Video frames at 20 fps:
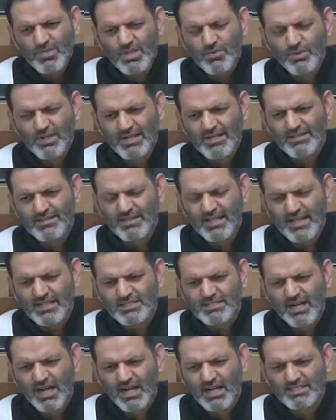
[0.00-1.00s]
we learn
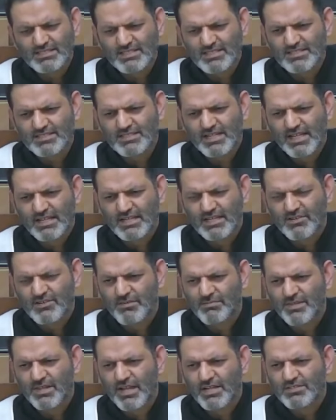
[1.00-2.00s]
that Azar said in
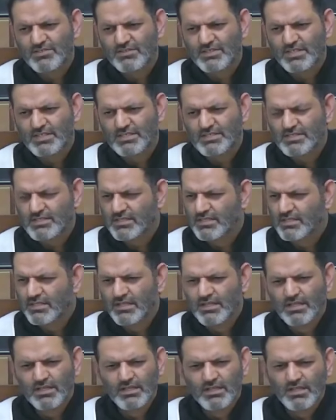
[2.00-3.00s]
reply to this,
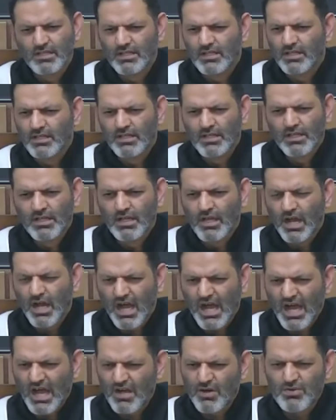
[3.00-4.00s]

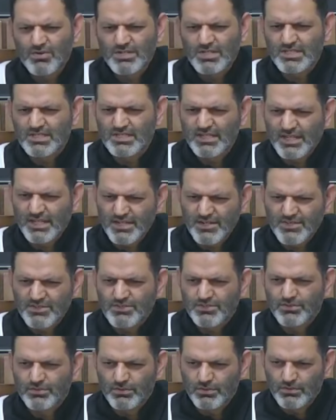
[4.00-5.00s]
how dare
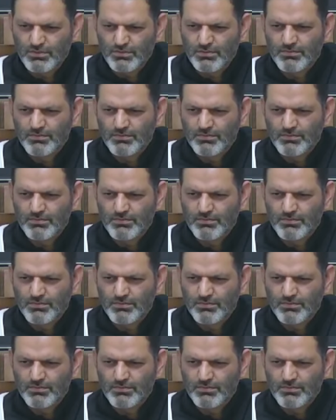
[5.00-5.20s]
you?